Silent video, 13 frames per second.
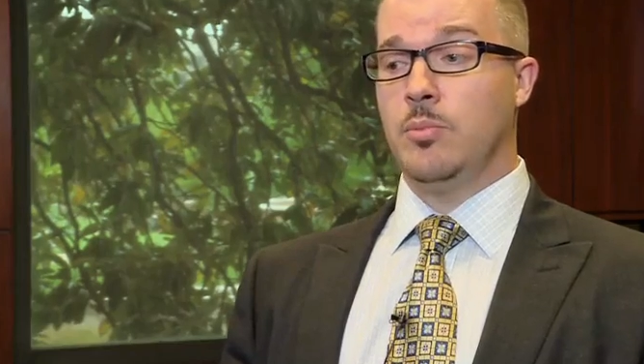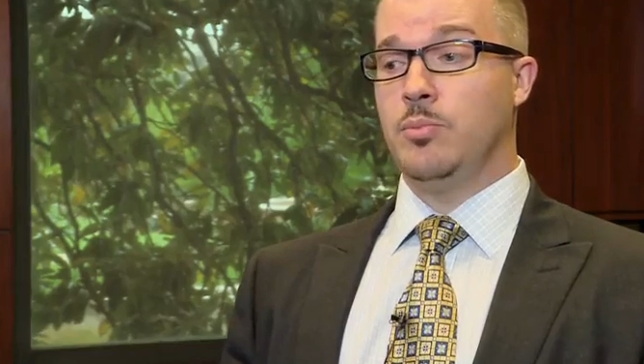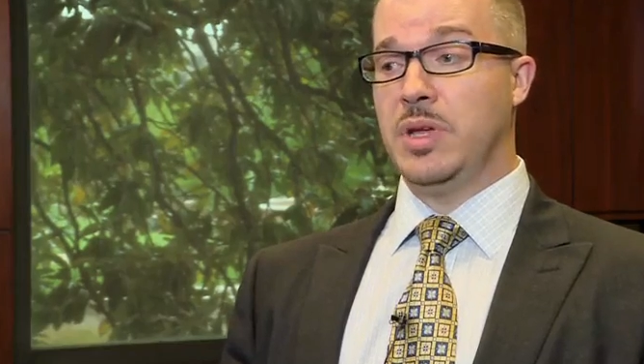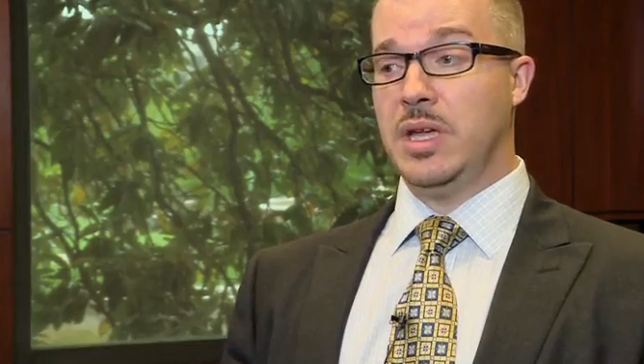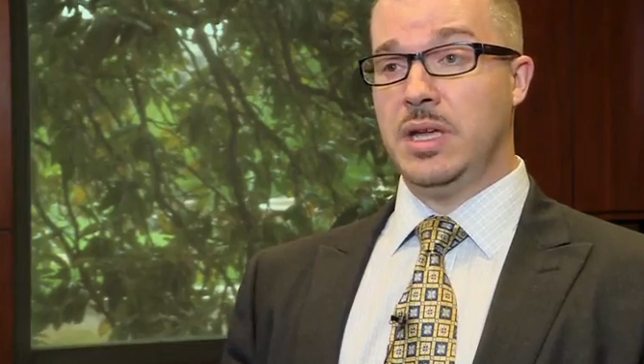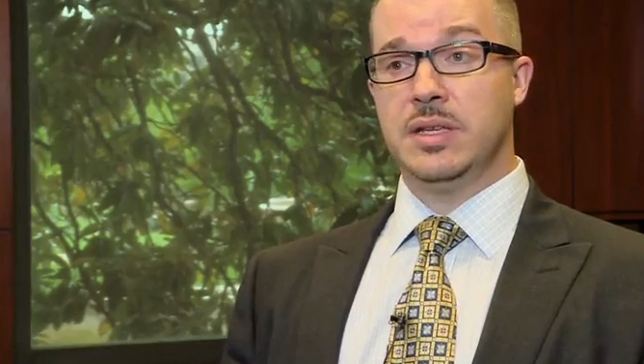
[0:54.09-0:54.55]

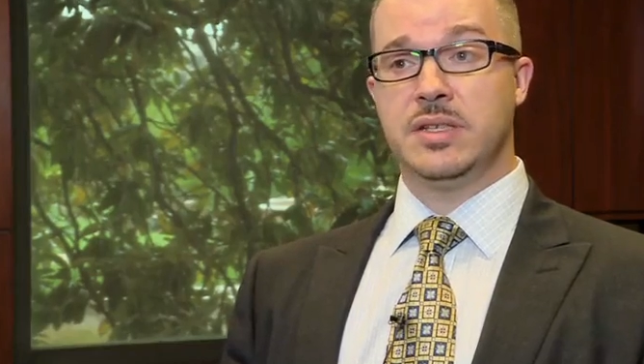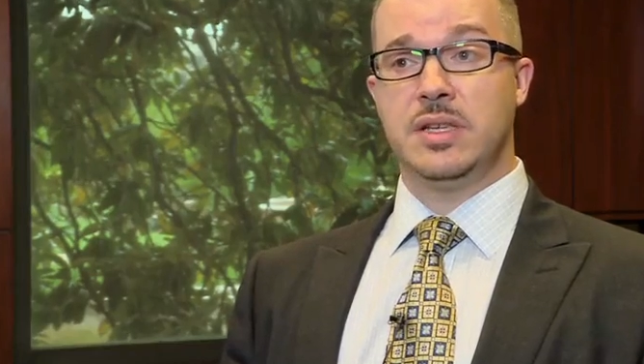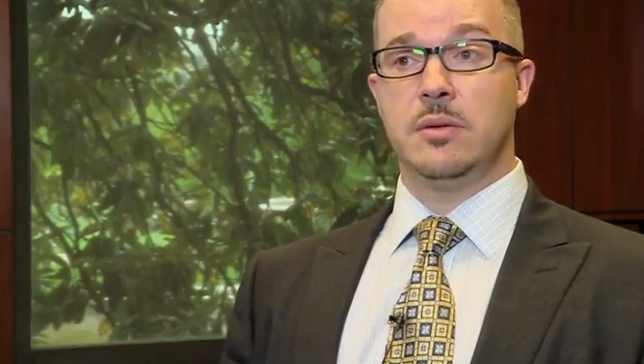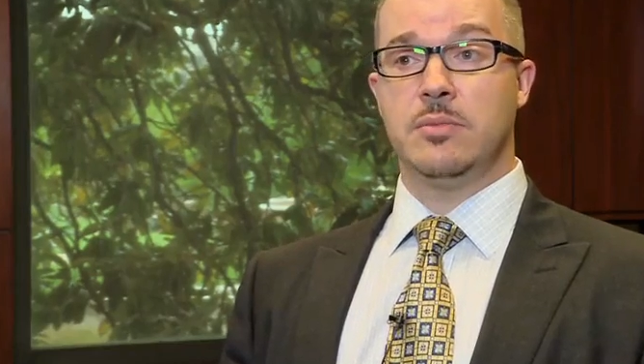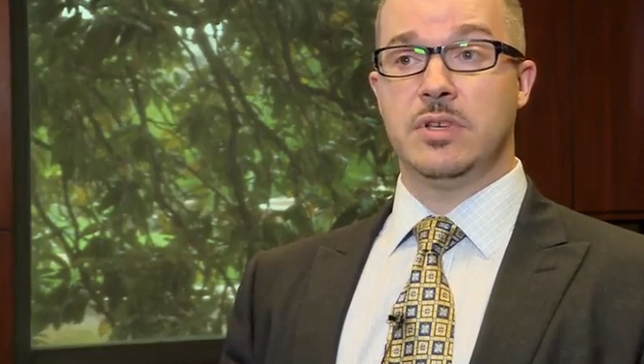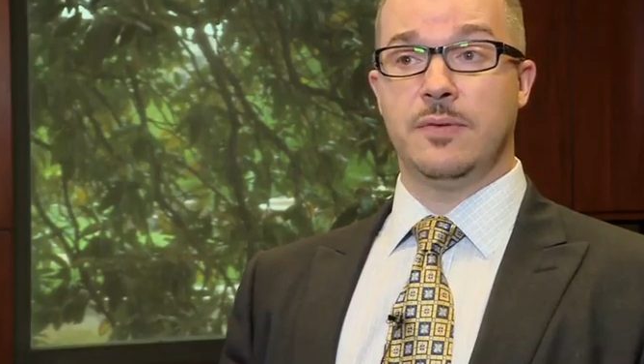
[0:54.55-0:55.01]
B
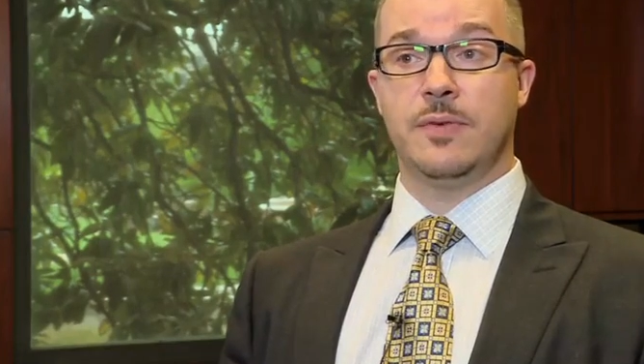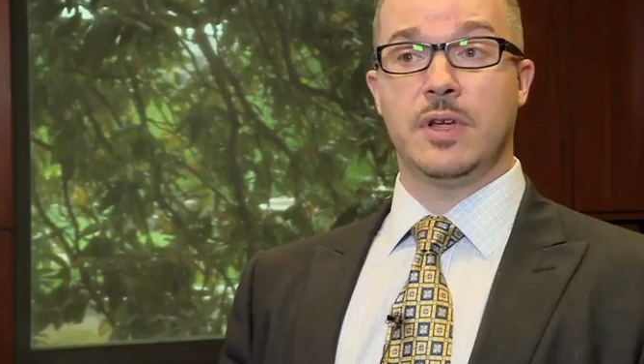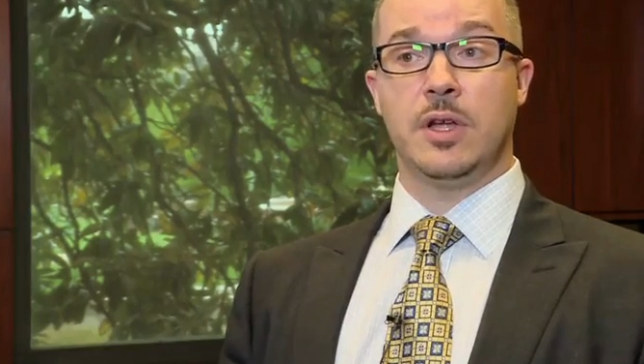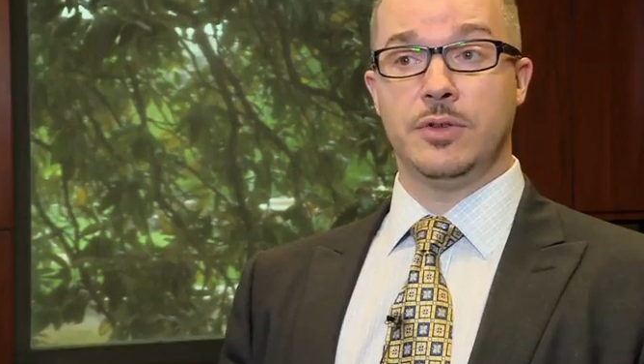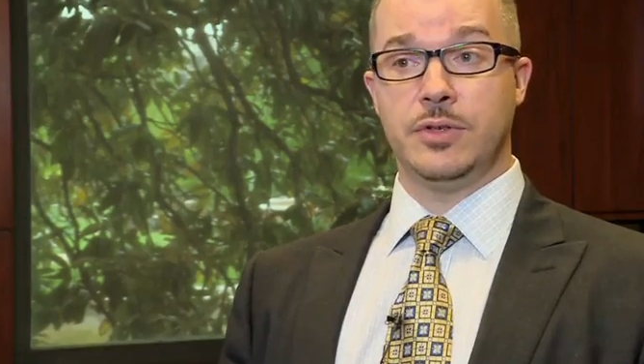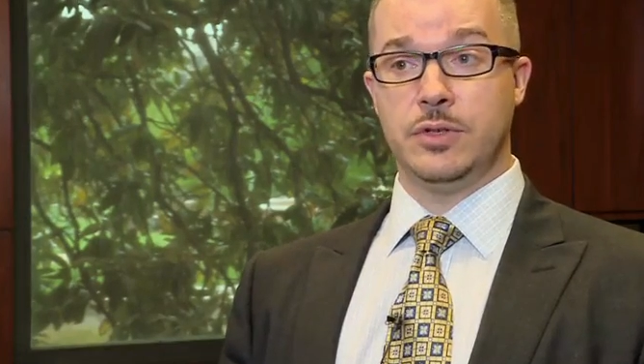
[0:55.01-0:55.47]
seemed
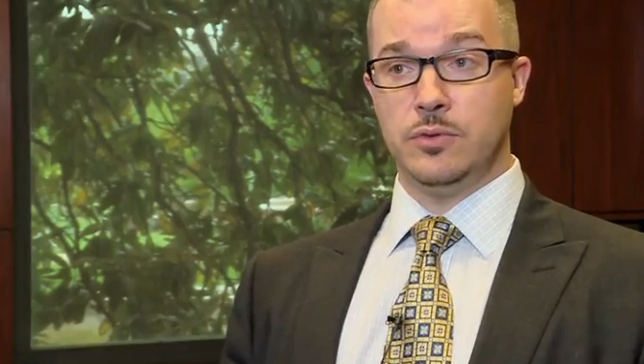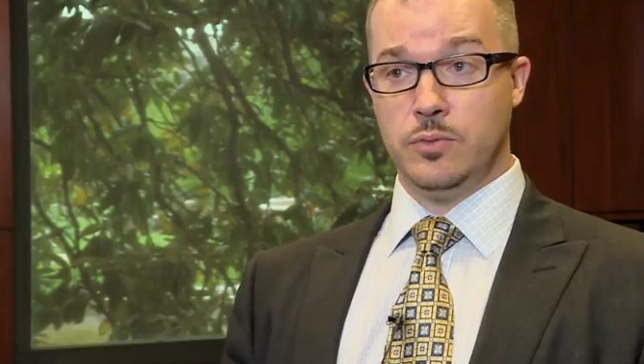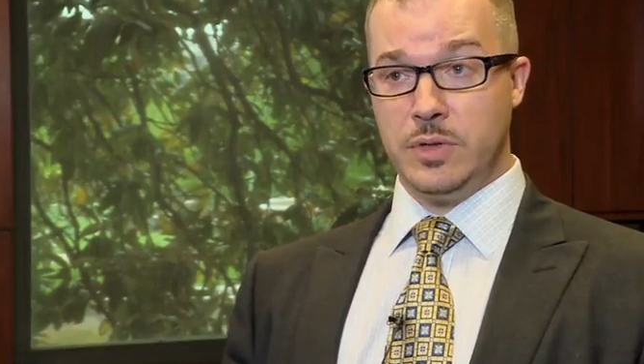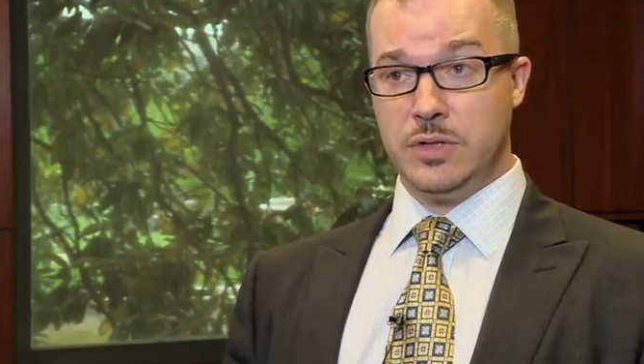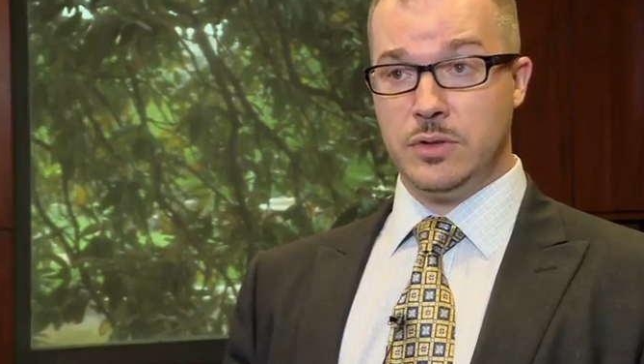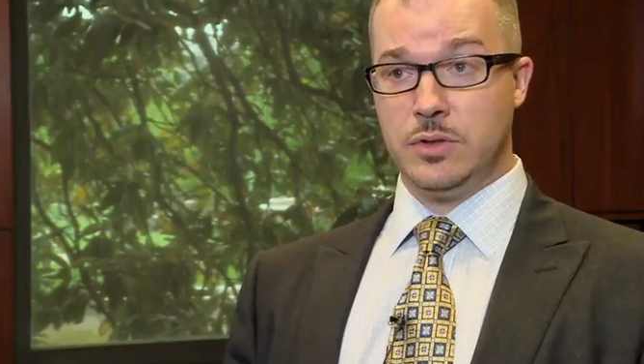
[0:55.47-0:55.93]
difficult to do
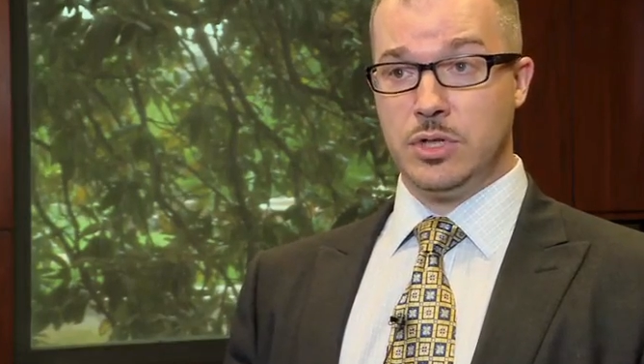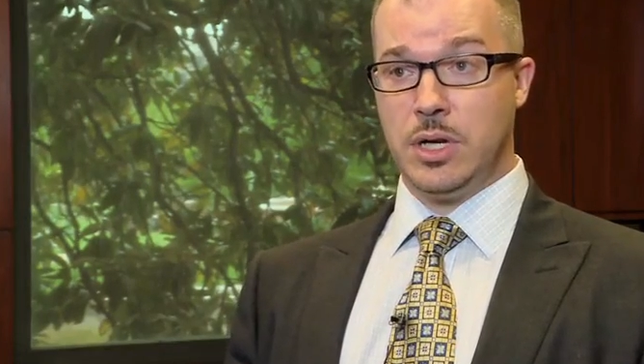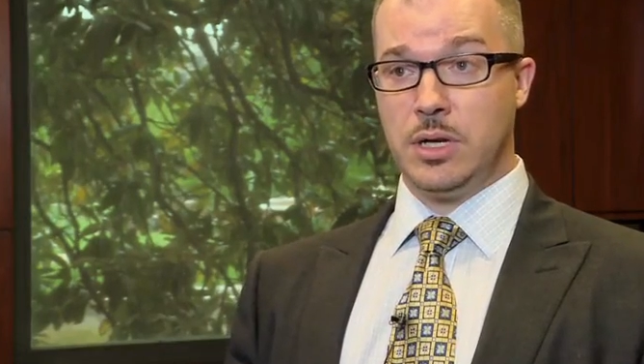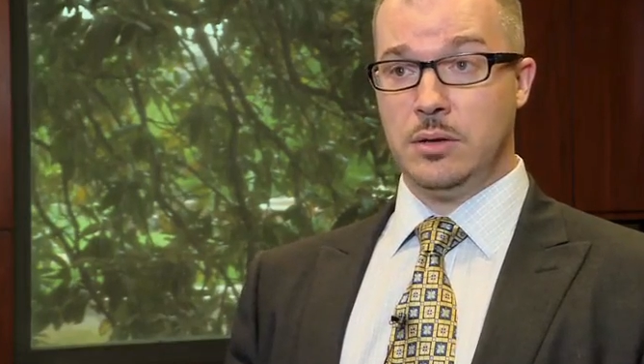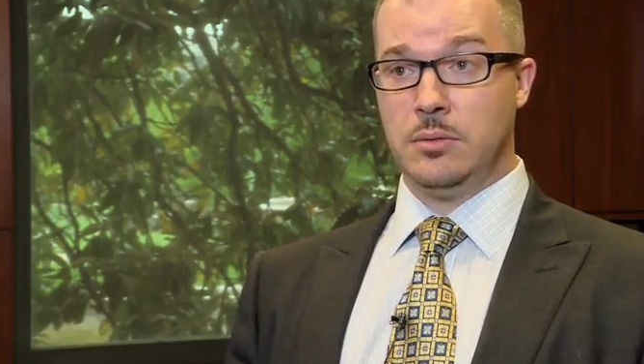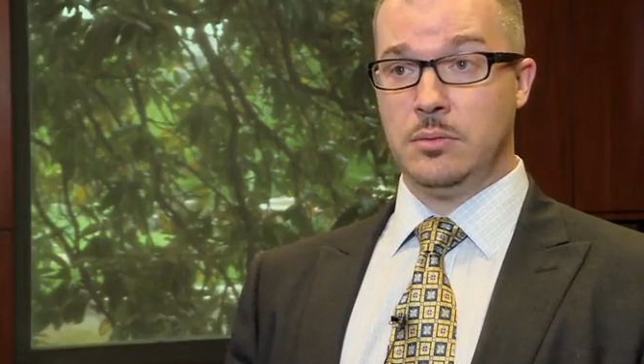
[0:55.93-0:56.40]
research
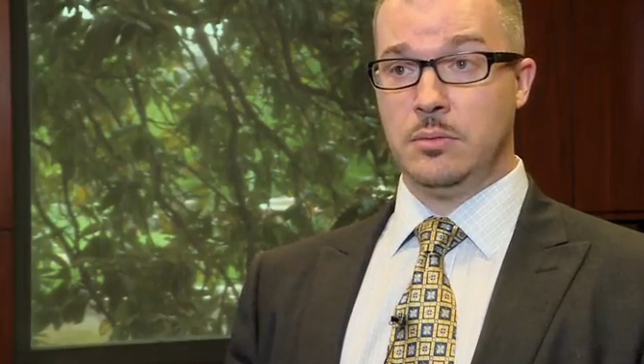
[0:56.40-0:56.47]
on,